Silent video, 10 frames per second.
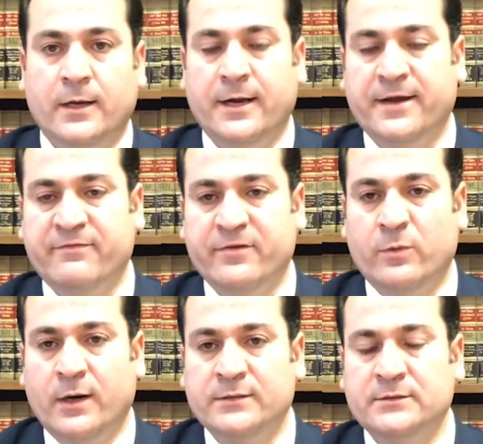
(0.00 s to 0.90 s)
Hi
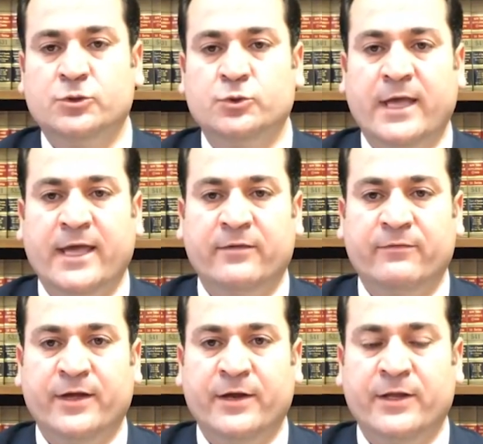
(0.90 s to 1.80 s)
everyone. Today
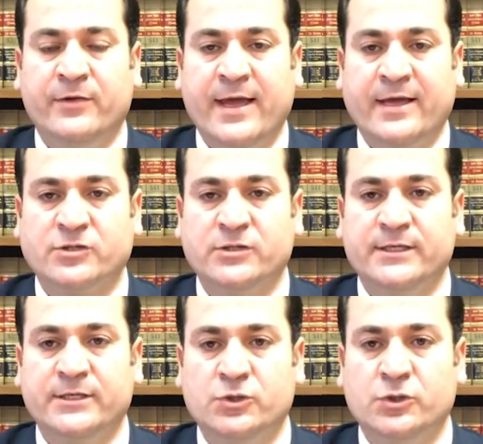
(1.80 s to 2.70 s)
we are here
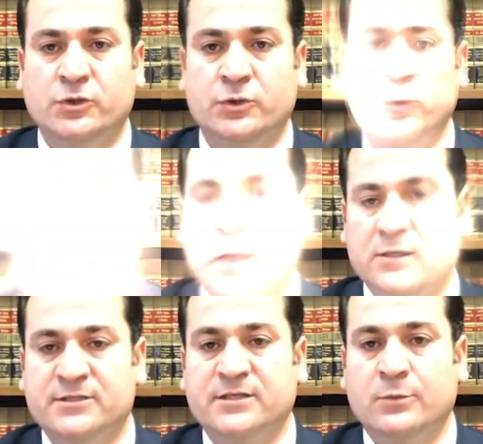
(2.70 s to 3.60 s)
actually to
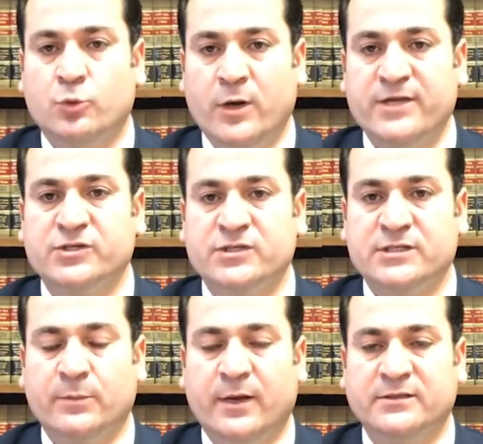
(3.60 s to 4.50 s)
answer some questions
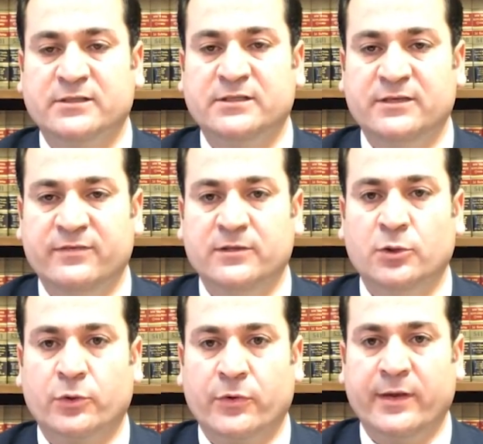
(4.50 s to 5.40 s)
about the DV
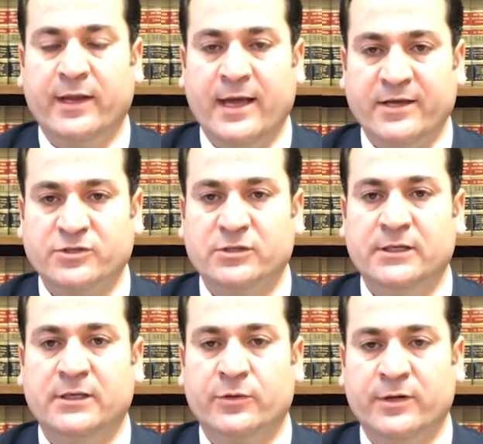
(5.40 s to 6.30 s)
lottery,
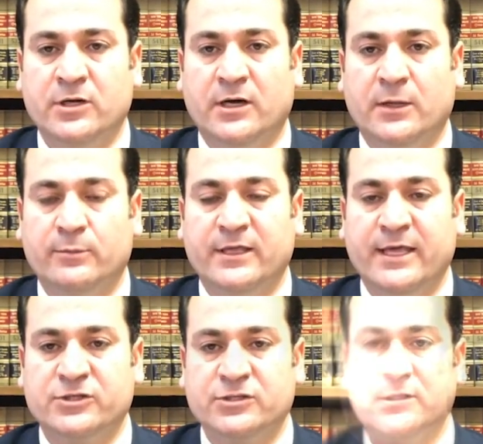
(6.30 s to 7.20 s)
actually green card
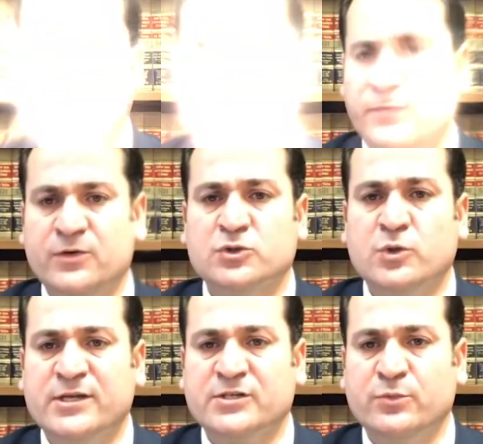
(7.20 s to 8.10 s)
applications. The first
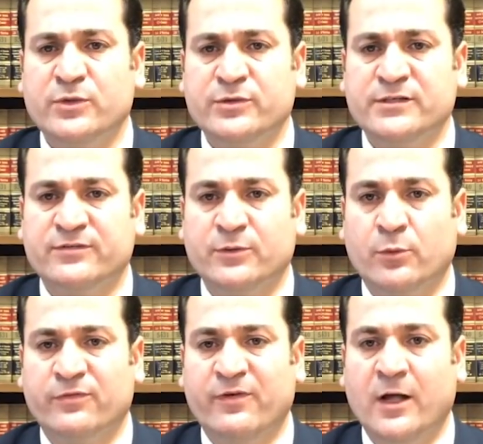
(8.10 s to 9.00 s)
question we received from
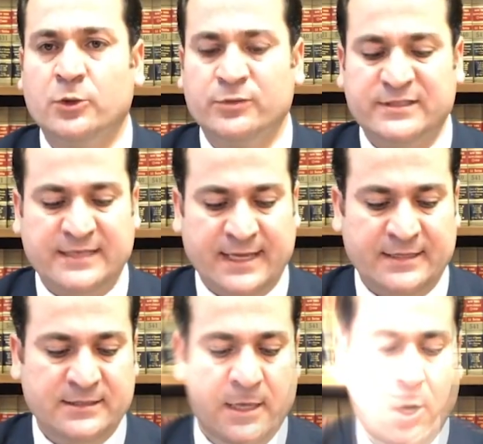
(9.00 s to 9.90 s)
our followers
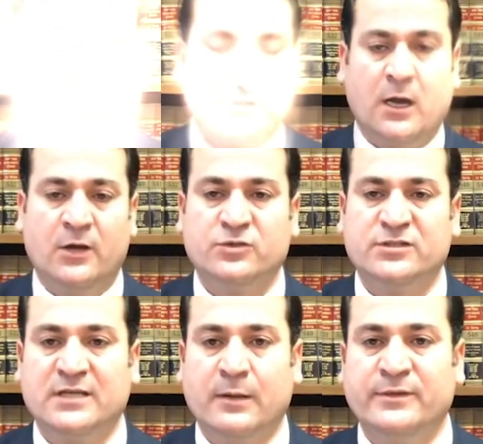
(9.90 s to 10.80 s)
says how to
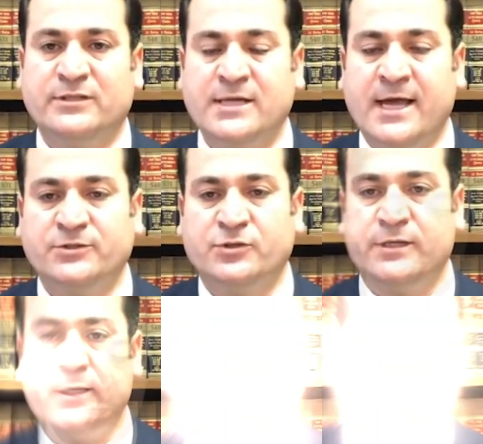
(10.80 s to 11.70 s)
submit to
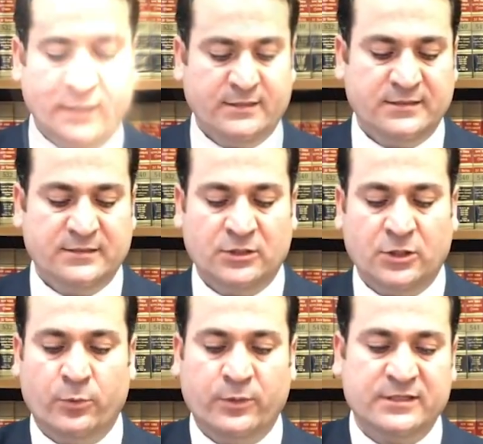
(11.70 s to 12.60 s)
entry. Once, you
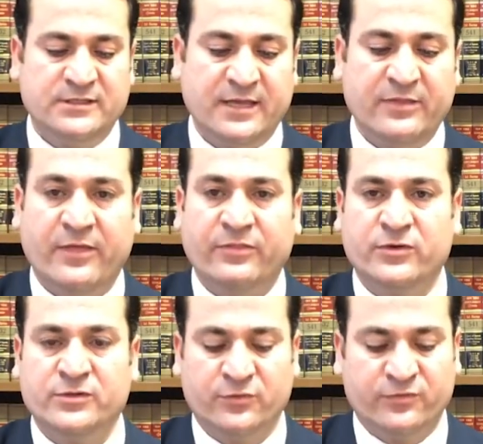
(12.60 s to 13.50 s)
know, we can say that
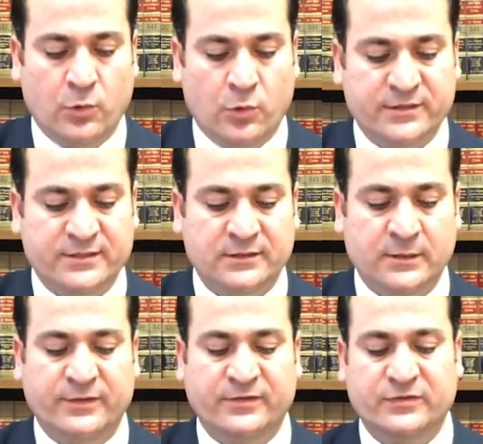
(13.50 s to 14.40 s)
there is of course
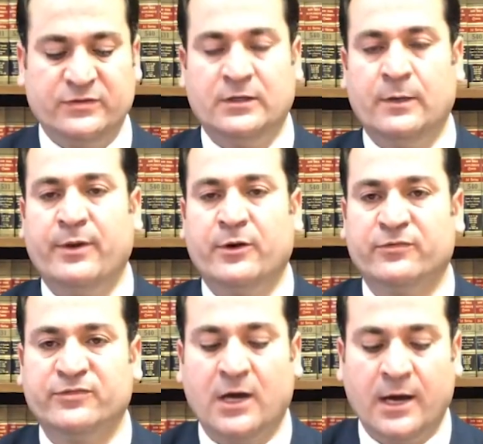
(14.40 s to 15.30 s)
limited period
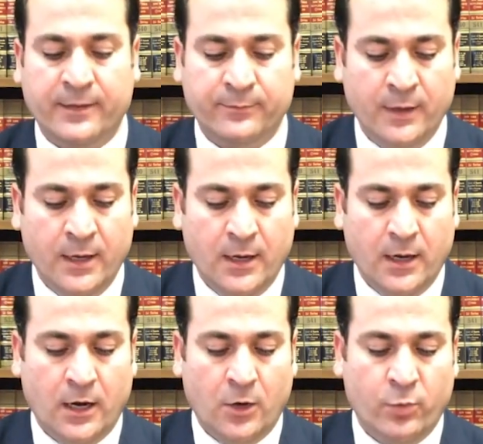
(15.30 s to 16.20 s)
of time
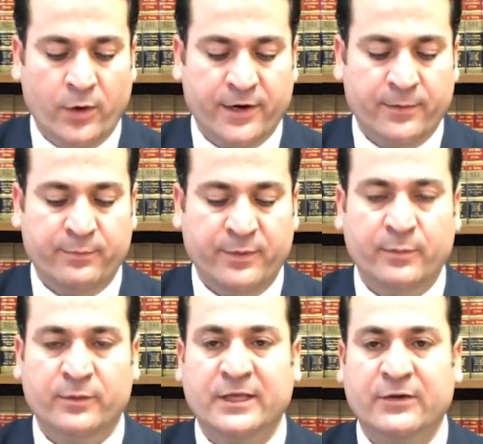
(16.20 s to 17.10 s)
where
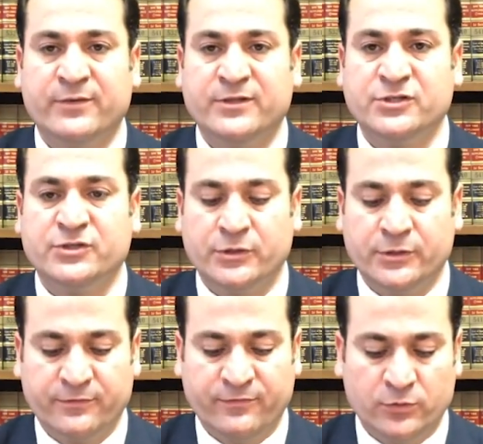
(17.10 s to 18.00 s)
people can
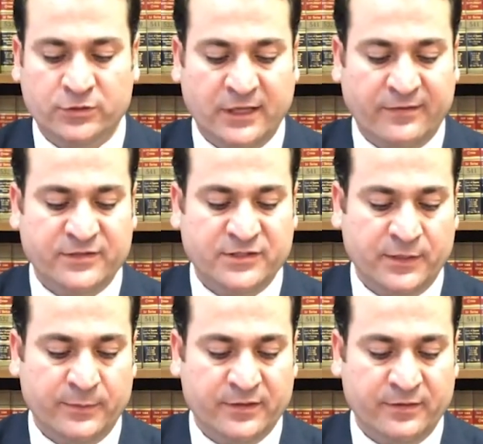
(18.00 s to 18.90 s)
register for the
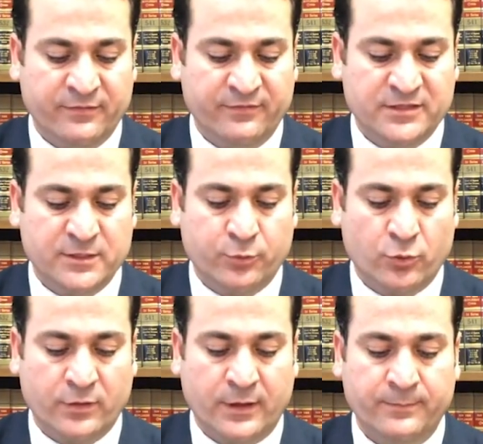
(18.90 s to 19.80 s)
diversity immigrant visa
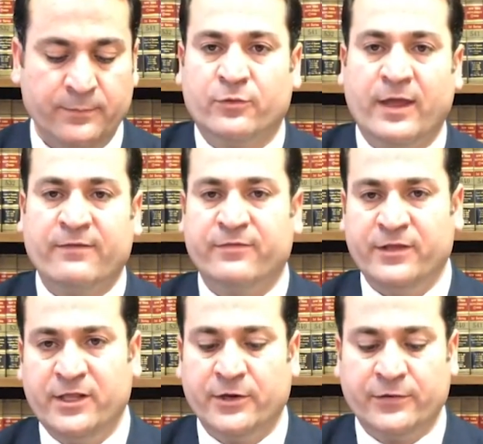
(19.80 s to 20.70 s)
program for every
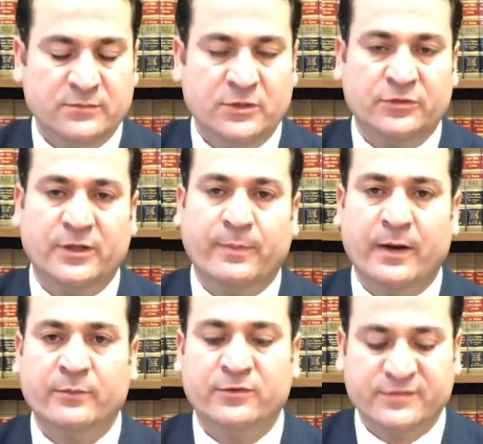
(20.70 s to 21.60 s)
year. You know,
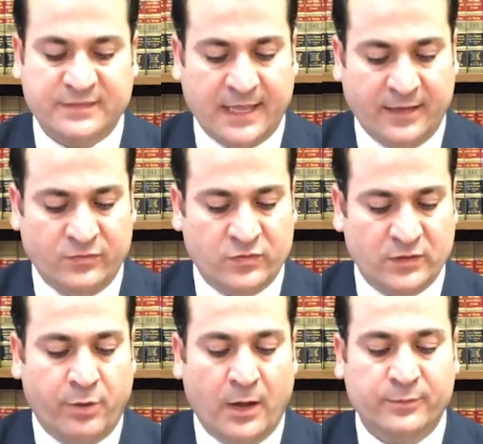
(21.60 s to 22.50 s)
Department of State
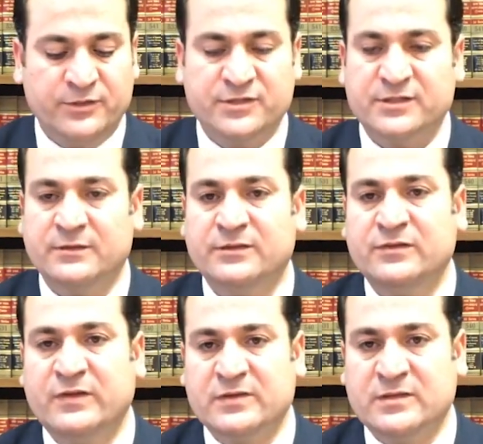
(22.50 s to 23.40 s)
publishes
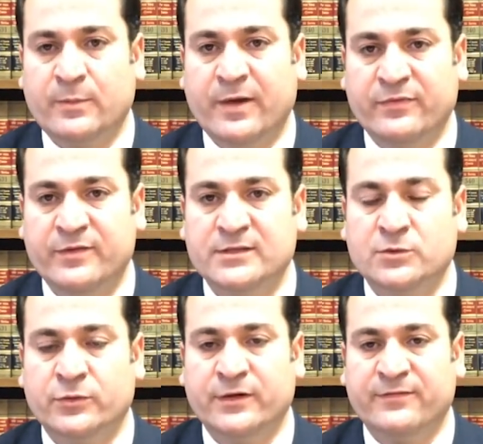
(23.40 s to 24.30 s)
details about this
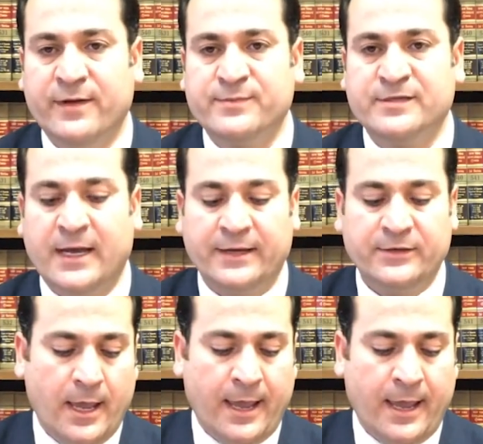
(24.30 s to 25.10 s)
on their website.